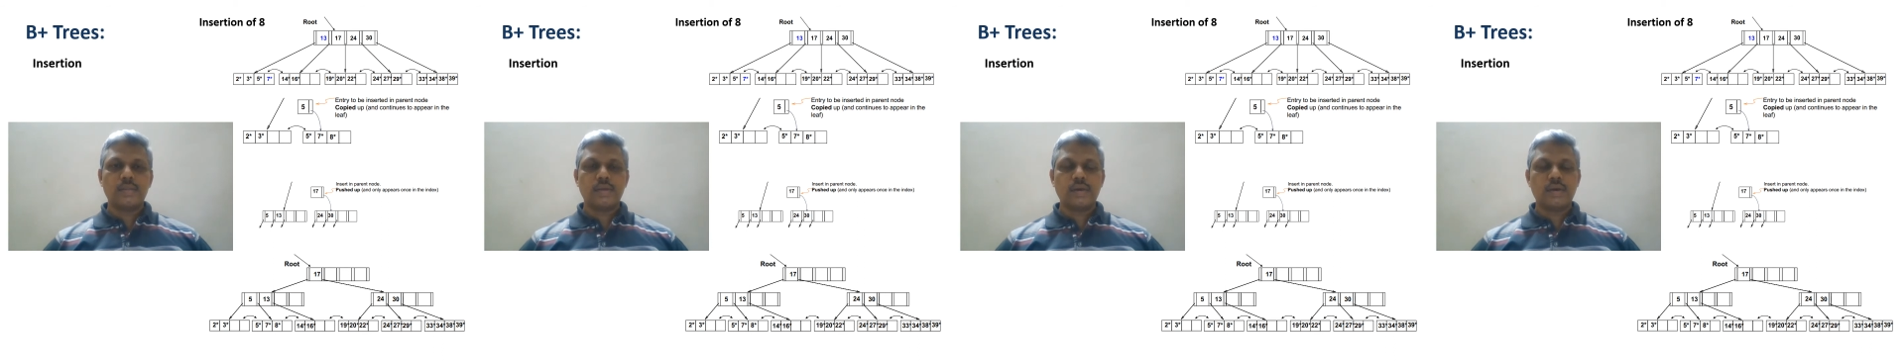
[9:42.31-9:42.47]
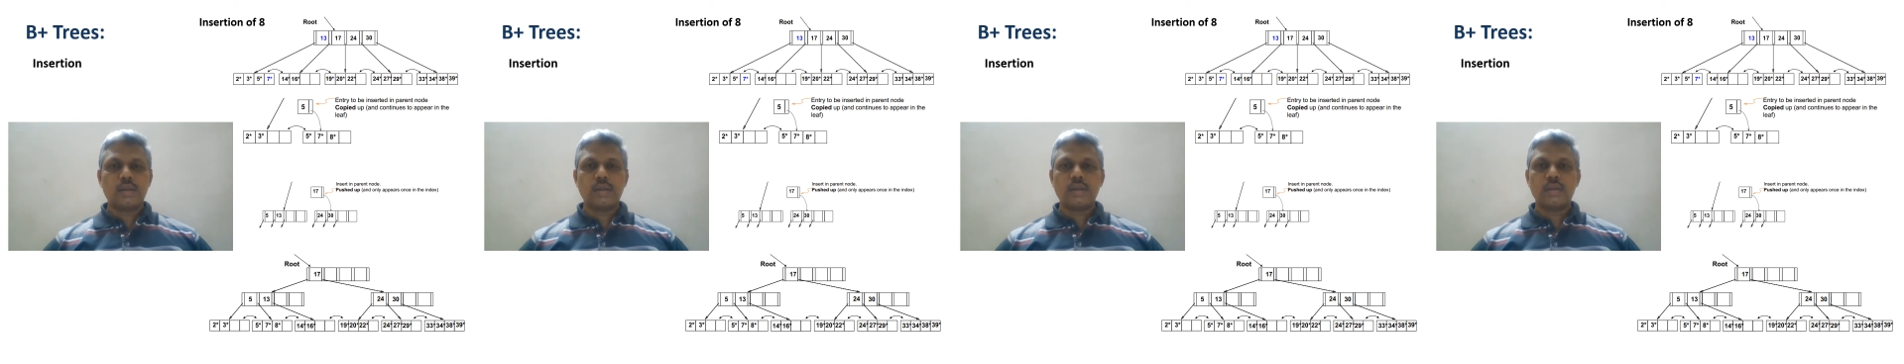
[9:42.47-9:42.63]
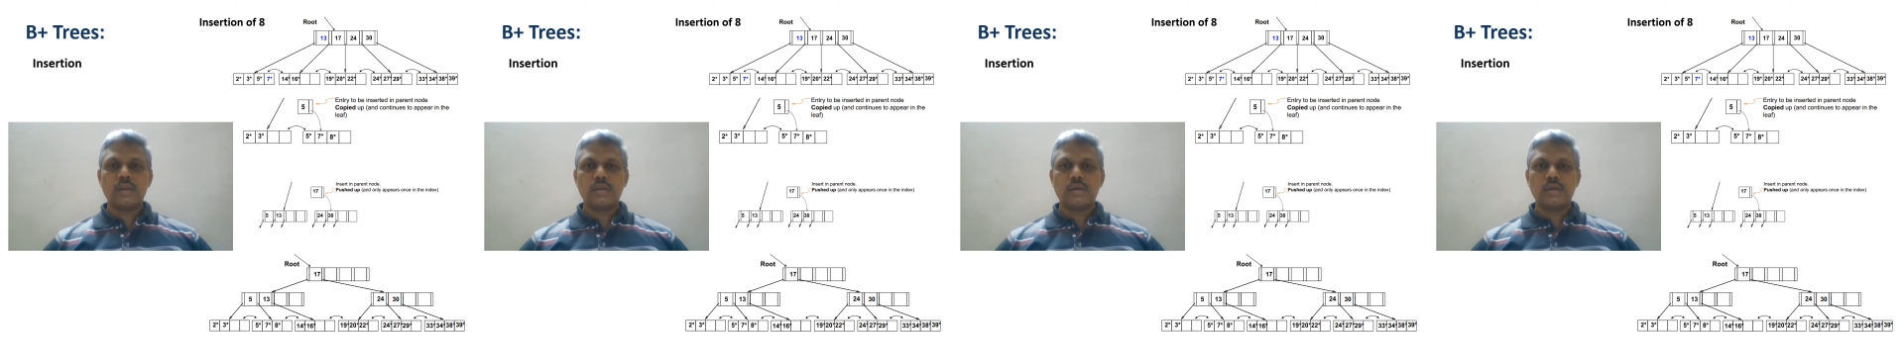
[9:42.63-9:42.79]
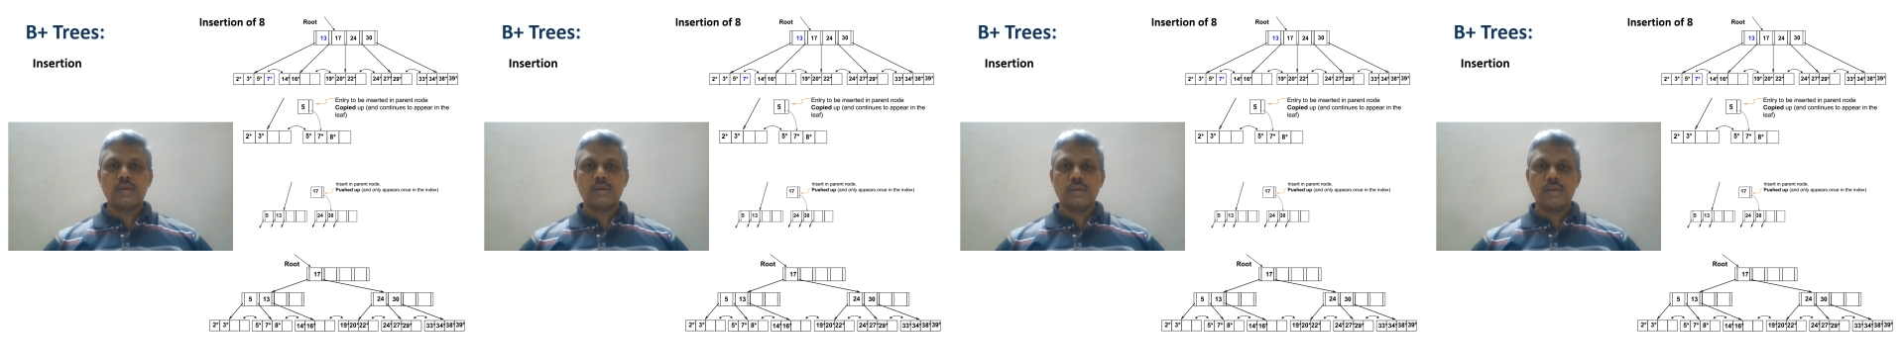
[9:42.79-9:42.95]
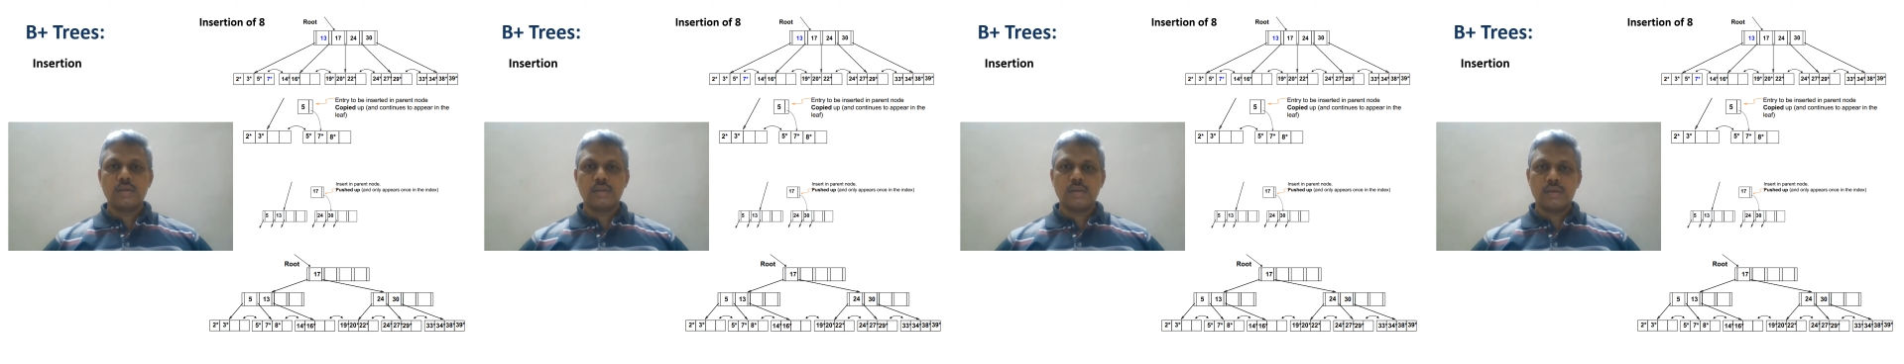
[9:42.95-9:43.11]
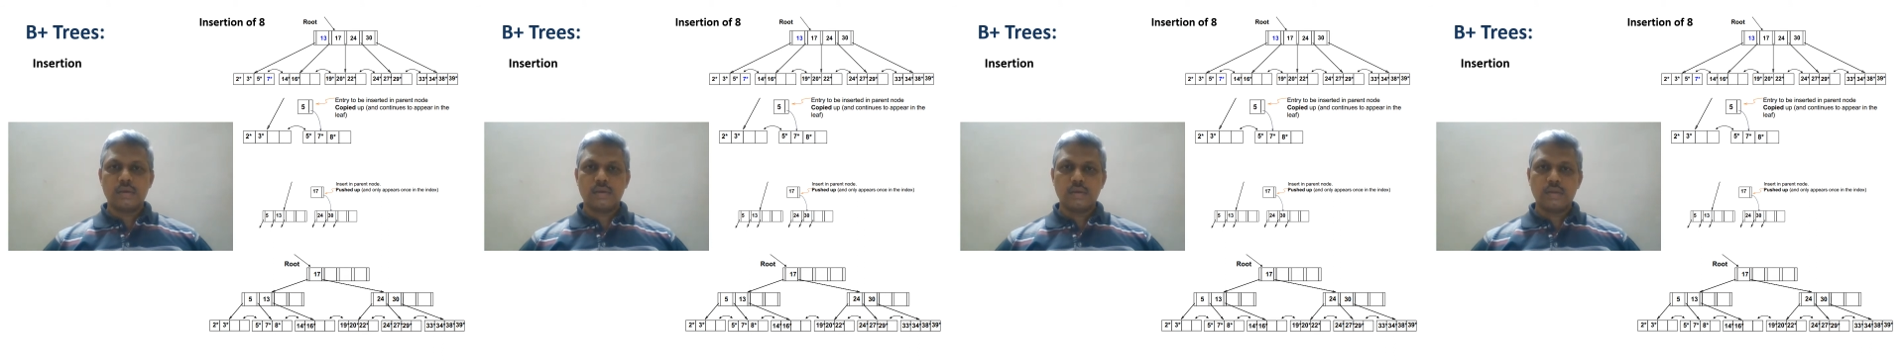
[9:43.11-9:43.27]
are all
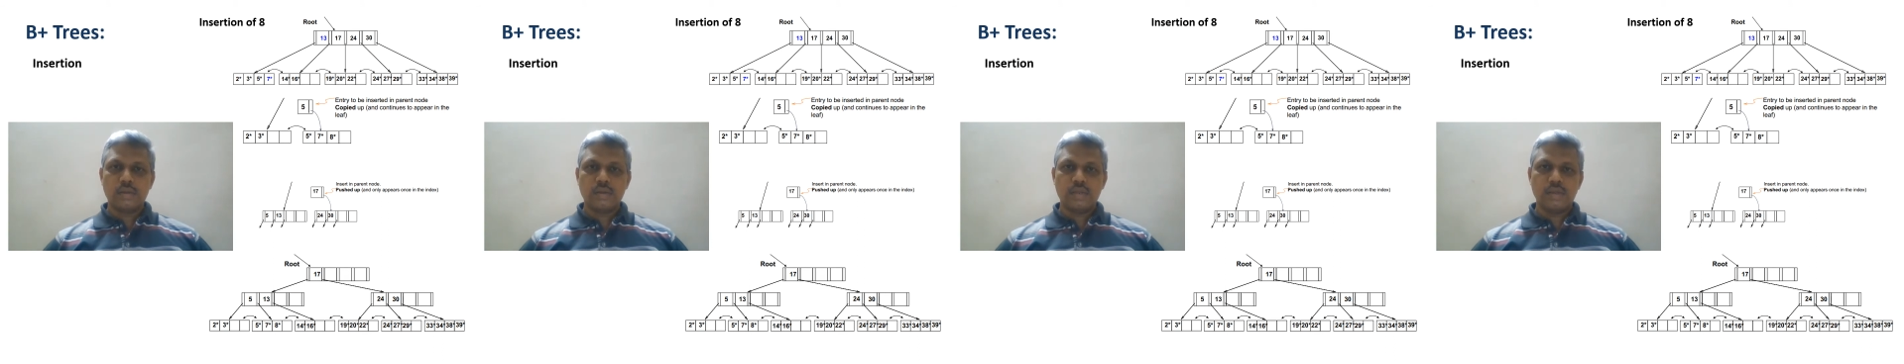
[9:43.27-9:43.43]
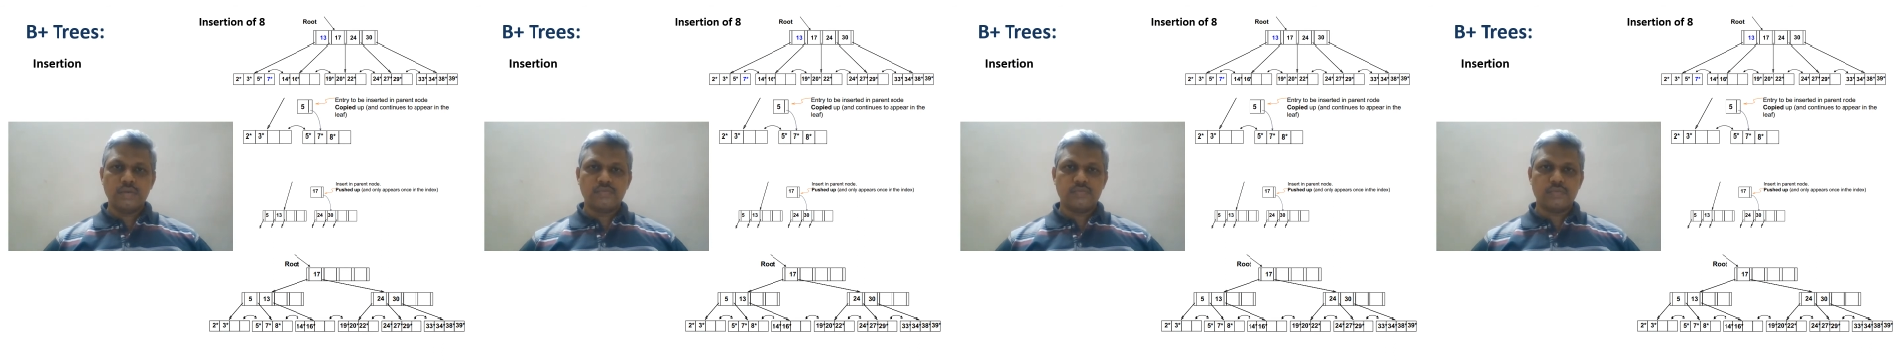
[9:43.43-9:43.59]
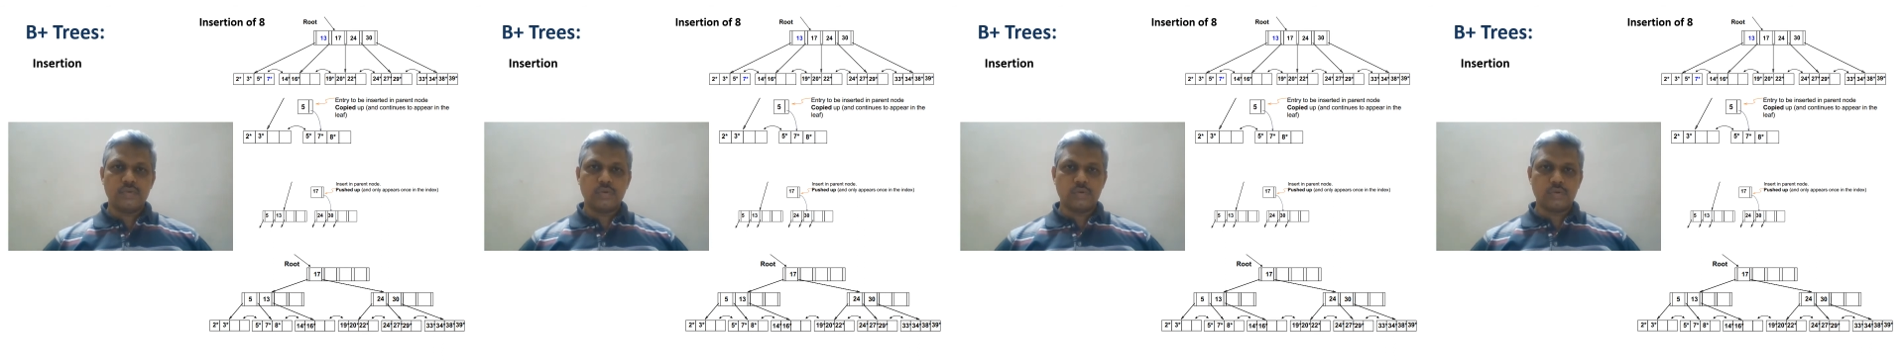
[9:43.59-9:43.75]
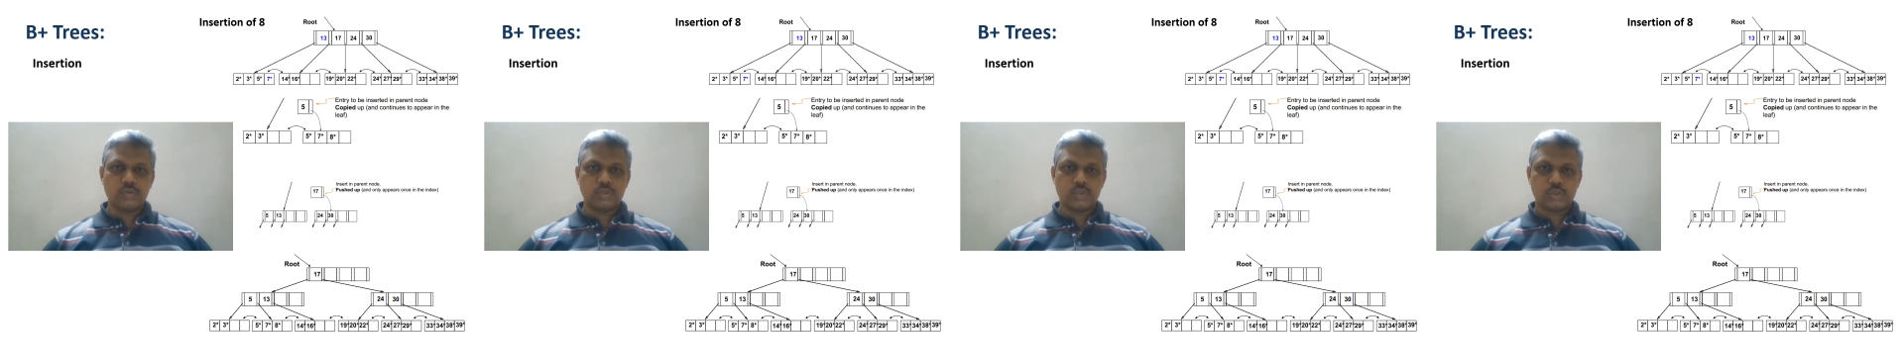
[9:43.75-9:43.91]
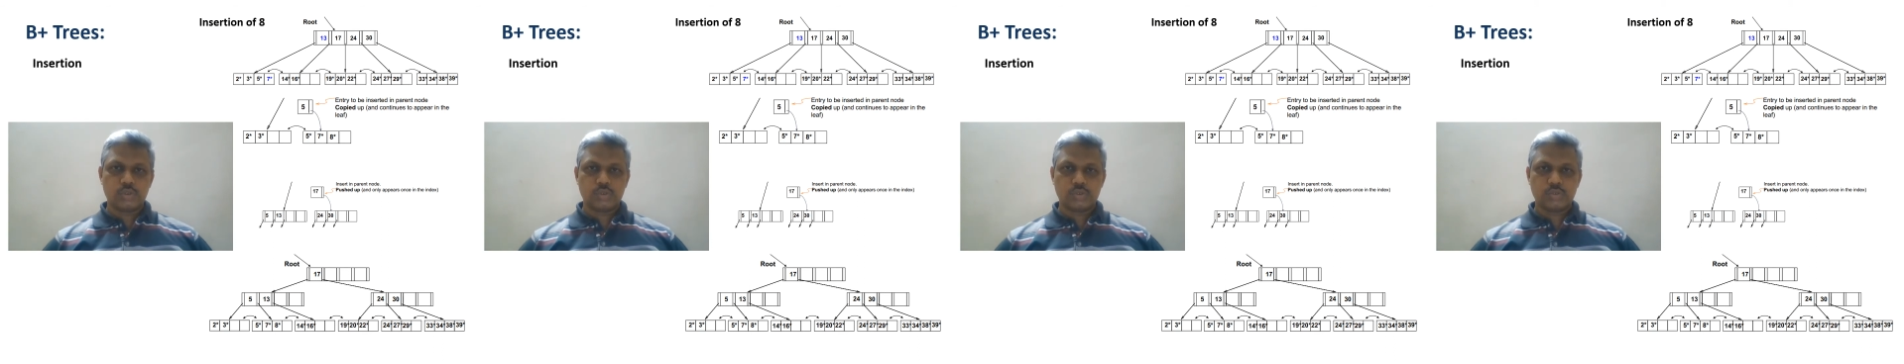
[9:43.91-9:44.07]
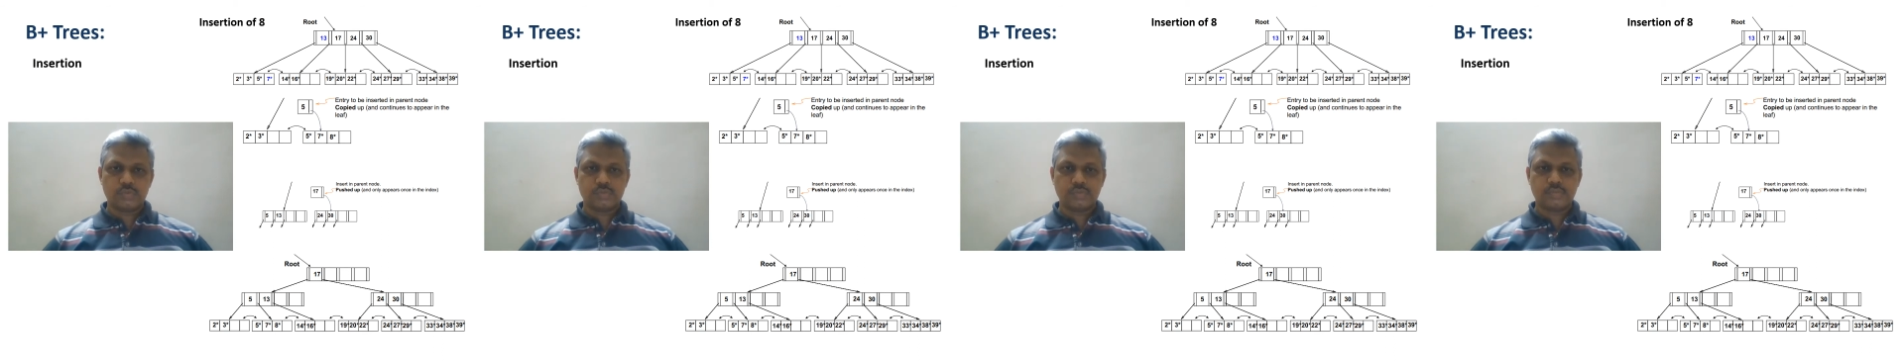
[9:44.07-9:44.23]
leaf
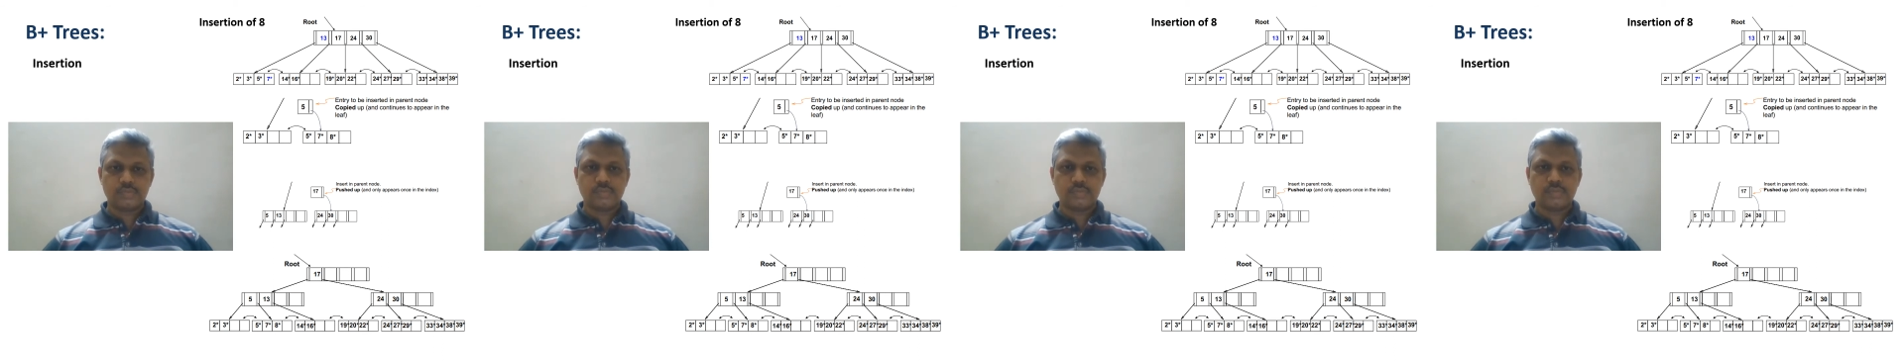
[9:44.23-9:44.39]
nodes.